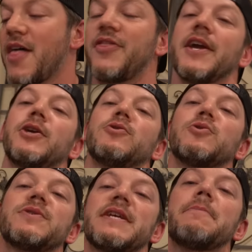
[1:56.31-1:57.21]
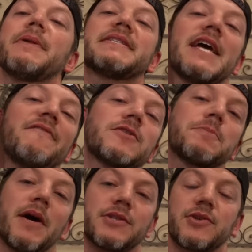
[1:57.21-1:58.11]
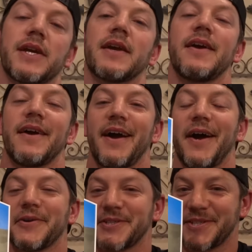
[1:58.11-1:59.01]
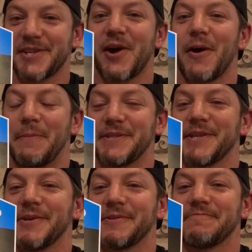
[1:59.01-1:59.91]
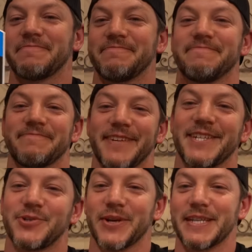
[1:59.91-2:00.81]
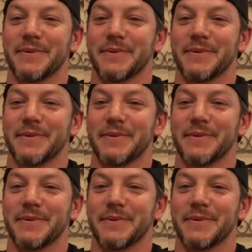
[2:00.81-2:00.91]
Thank you to Simply Safe for sponsoring our snow episode. Enjoy it,